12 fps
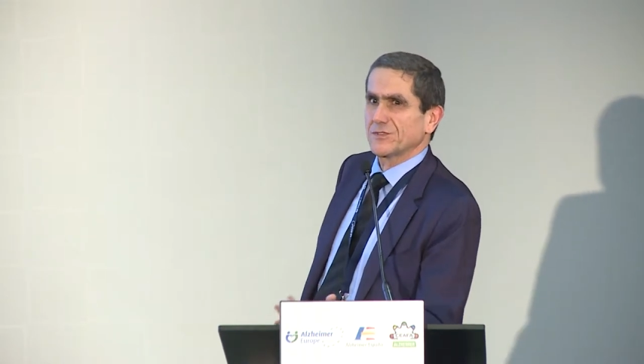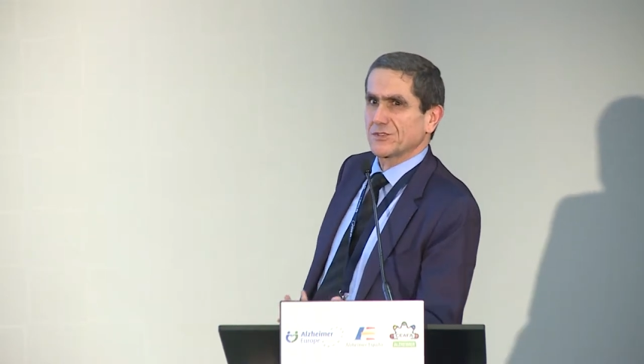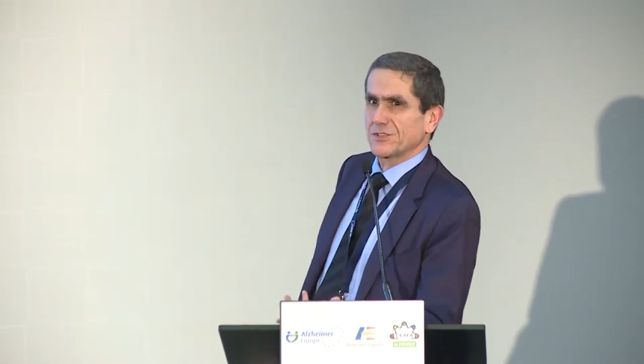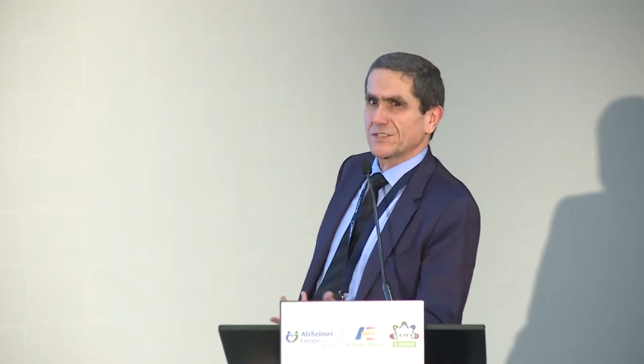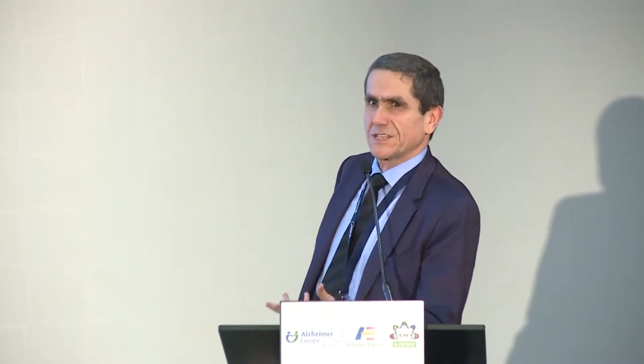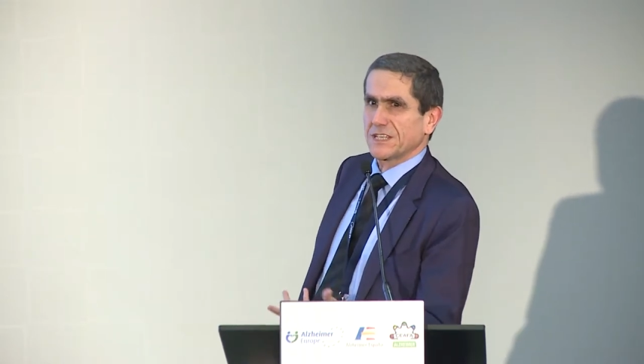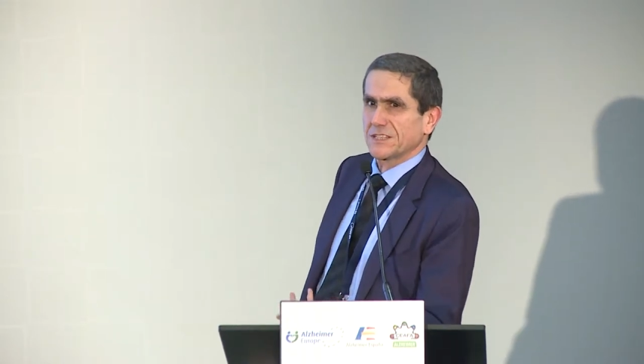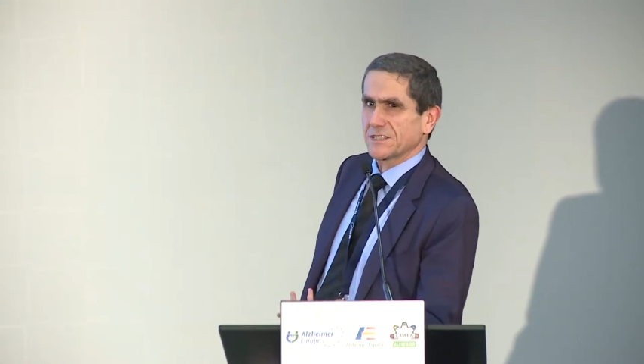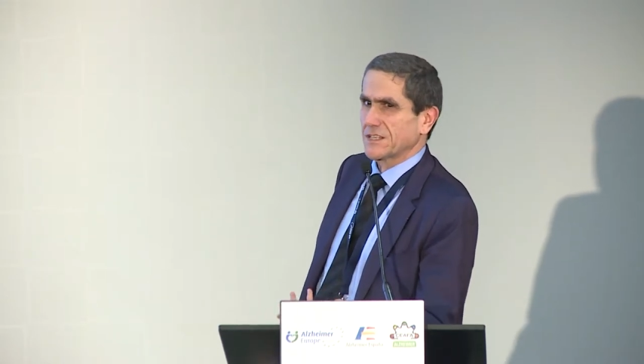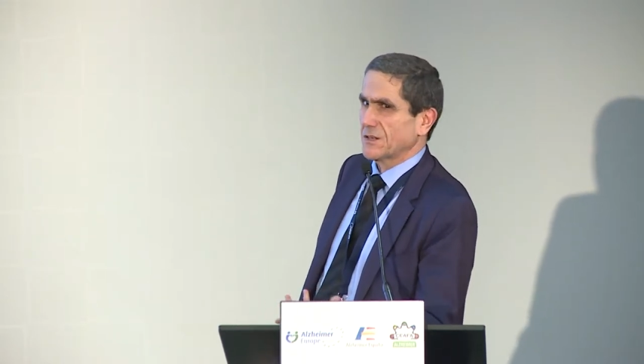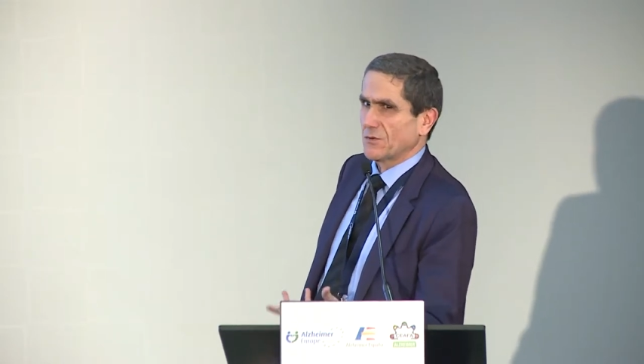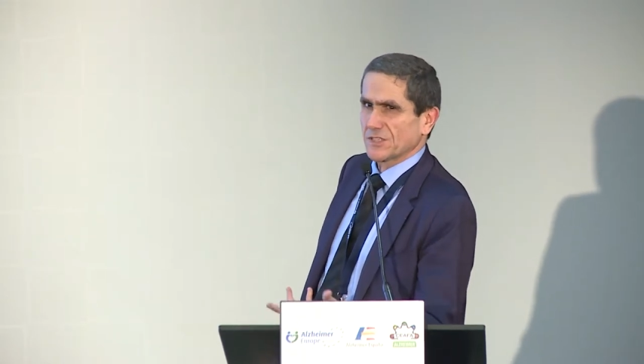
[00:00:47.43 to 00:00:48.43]
they just say,
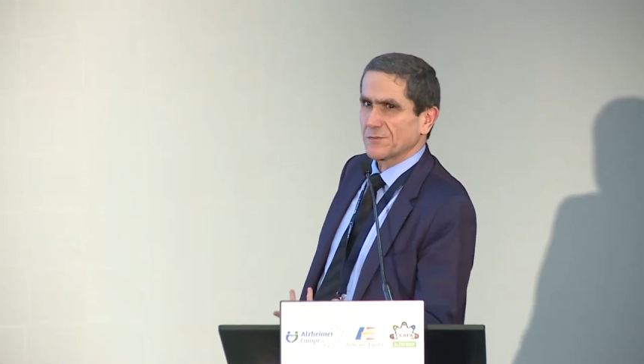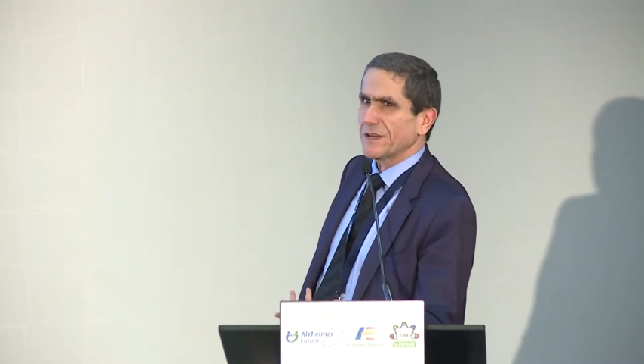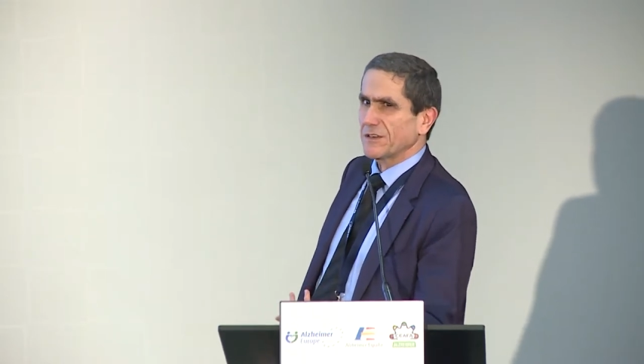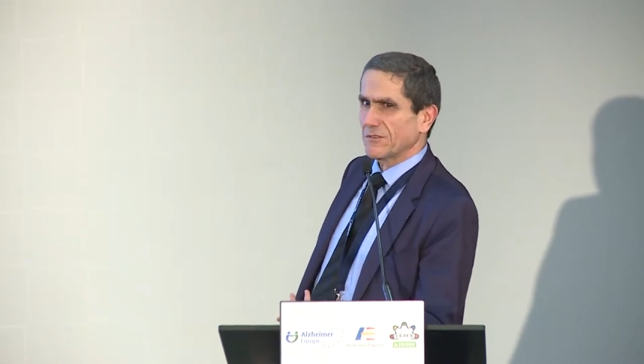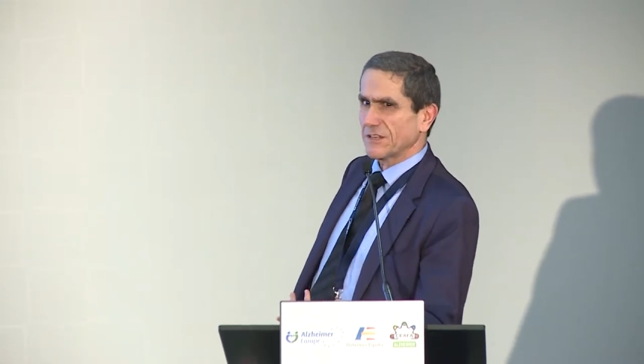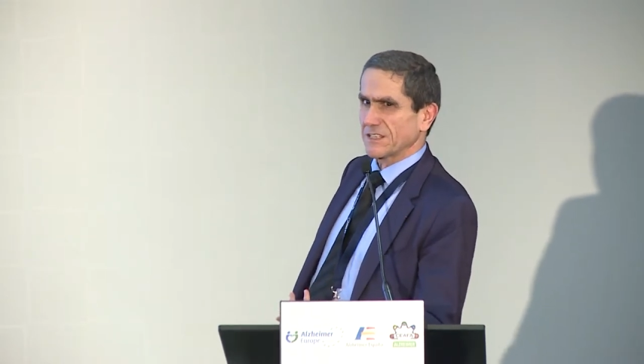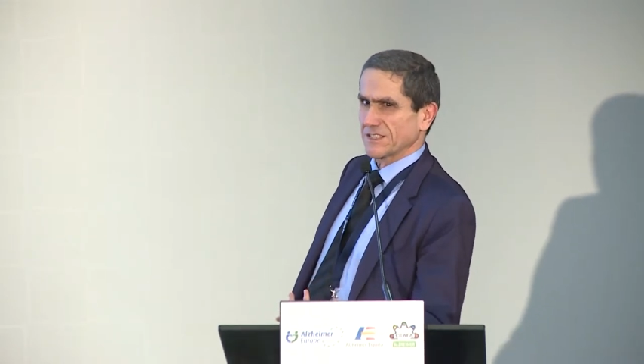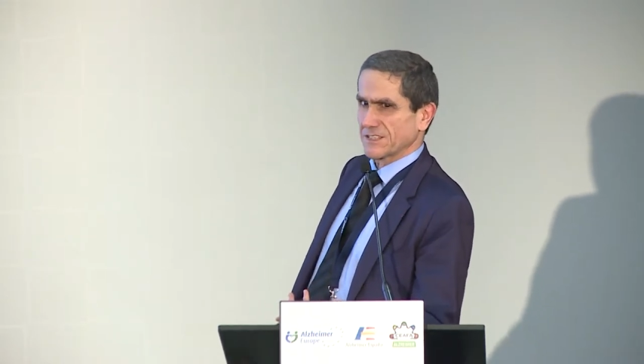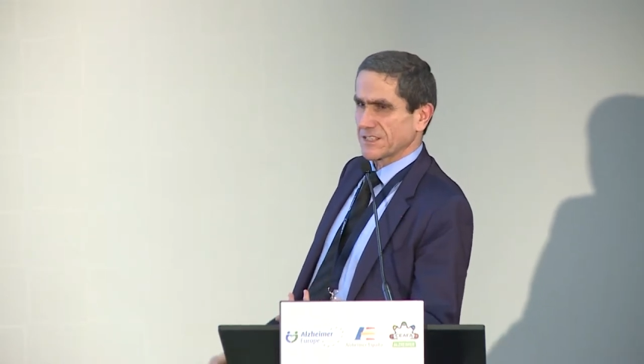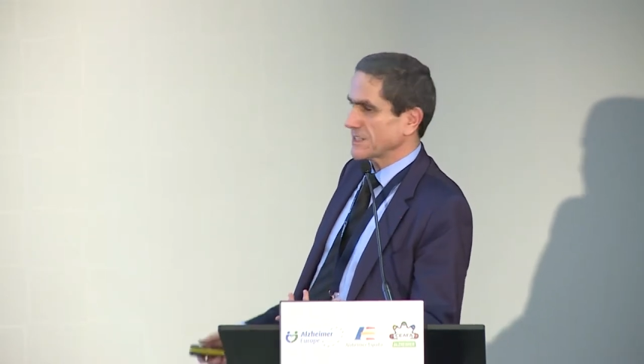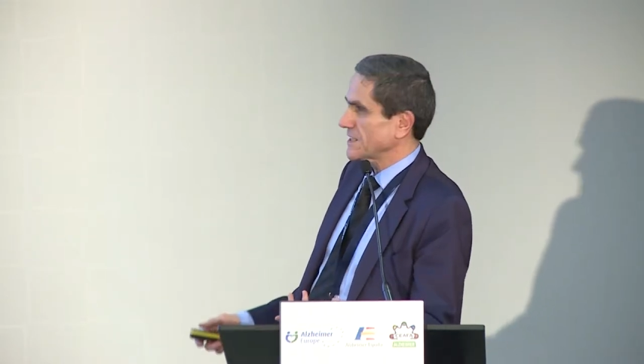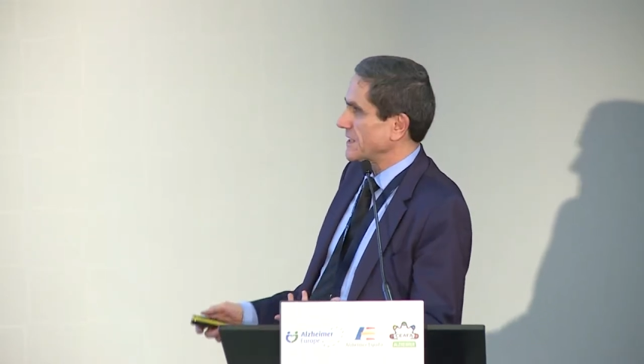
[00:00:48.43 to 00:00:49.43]
what's my
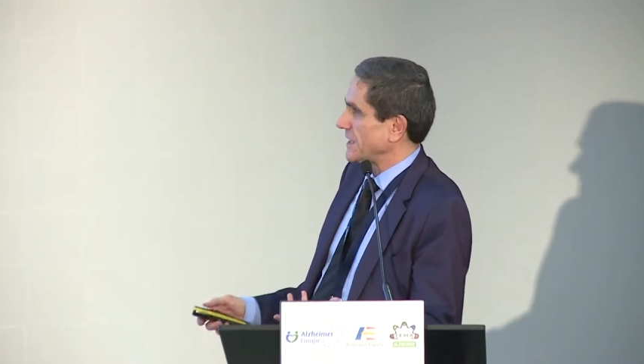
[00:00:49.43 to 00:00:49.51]
risk?